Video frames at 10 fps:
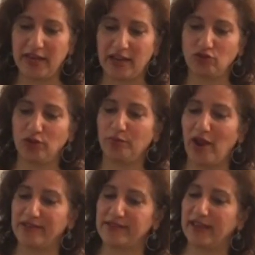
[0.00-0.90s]
natural
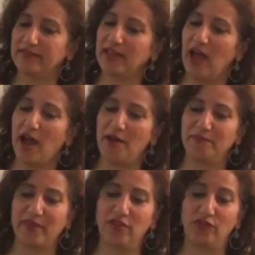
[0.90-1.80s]
process,
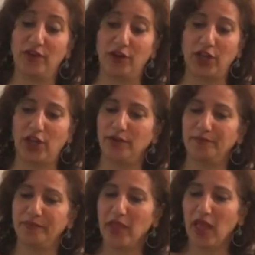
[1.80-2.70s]
and it's very good.
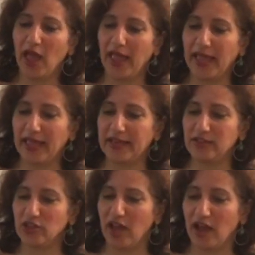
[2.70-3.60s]

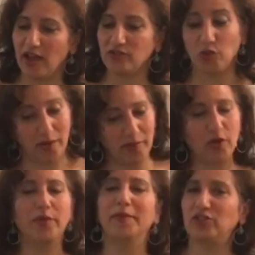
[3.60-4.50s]
And soy
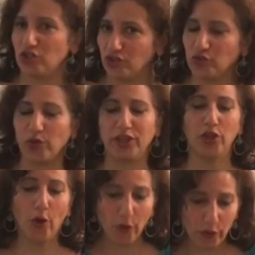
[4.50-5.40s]
milk, we mentioned soy
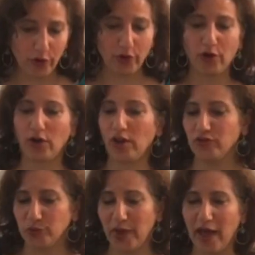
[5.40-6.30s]
yogurt
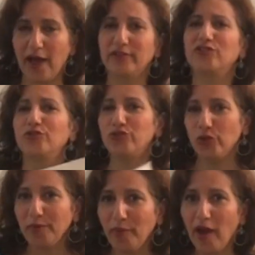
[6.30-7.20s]
as well. So
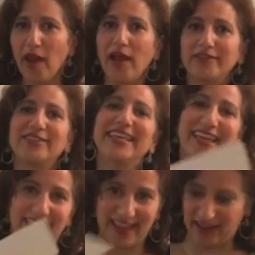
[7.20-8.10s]
soy products, you
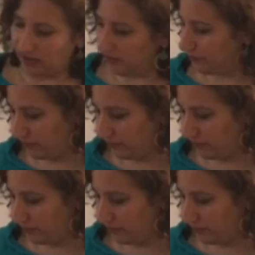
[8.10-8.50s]
get the idea.